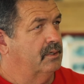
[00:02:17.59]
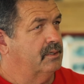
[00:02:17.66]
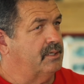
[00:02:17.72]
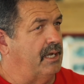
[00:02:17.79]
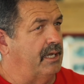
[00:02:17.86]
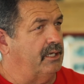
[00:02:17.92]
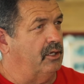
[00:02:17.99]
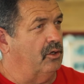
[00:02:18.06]

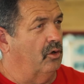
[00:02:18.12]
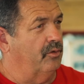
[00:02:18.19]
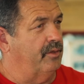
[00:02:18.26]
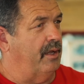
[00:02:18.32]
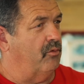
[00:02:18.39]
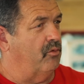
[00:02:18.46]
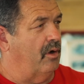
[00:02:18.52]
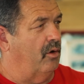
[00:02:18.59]
taking on
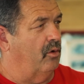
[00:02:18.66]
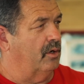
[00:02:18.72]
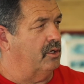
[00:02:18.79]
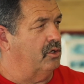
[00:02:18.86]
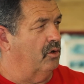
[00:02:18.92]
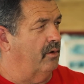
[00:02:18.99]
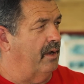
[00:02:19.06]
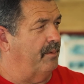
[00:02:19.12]
that role in
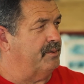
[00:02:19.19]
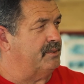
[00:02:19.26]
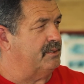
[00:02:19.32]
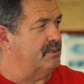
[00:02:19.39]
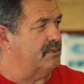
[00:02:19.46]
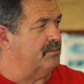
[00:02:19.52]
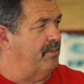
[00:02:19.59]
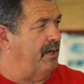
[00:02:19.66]
your
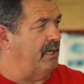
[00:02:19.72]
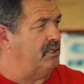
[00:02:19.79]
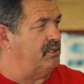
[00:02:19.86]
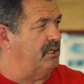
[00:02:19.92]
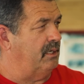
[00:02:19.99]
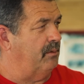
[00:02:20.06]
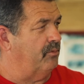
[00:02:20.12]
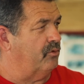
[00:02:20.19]
absence,
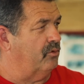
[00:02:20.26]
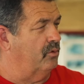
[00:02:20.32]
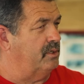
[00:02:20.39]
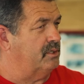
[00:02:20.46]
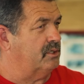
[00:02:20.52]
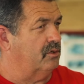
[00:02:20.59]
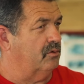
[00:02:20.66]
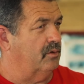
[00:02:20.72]
managing him through
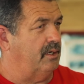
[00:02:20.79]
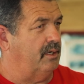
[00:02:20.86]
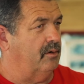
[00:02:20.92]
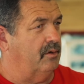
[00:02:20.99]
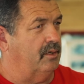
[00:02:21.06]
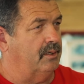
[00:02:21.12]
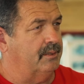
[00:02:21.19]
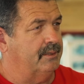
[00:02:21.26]
his
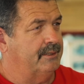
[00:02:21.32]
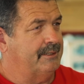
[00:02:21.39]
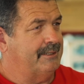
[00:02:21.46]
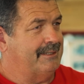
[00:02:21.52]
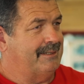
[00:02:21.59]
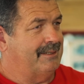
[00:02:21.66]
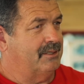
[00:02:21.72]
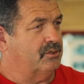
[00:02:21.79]
career, and
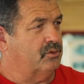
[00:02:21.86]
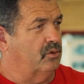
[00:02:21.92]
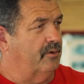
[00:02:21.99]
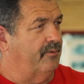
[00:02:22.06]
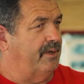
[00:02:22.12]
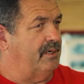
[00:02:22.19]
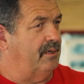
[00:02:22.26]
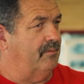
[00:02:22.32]
sort of